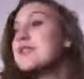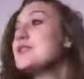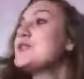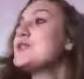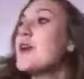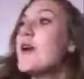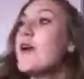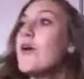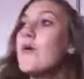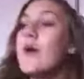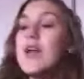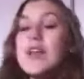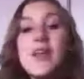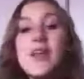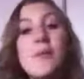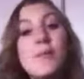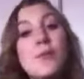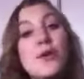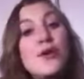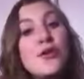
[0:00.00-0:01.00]
So,
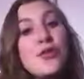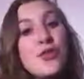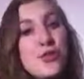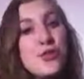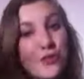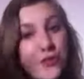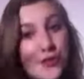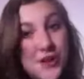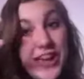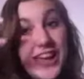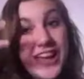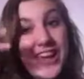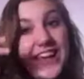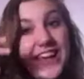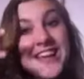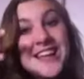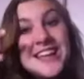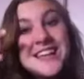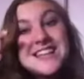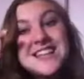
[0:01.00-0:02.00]
number
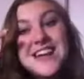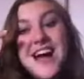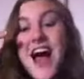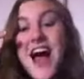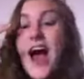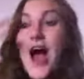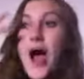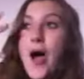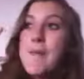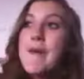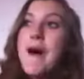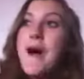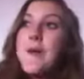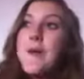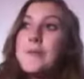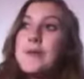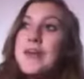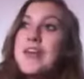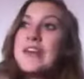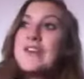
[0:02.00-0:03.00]
three
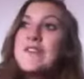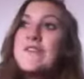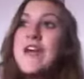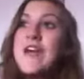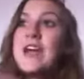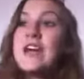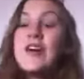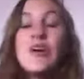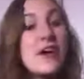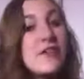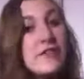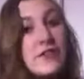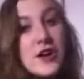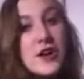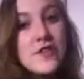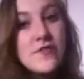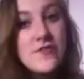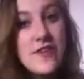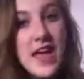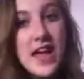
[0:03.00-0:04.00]
about being a fangirl. If
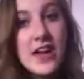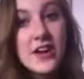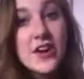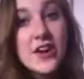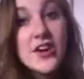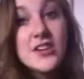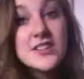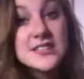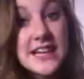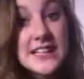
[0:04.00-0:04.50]
you're a fangirl,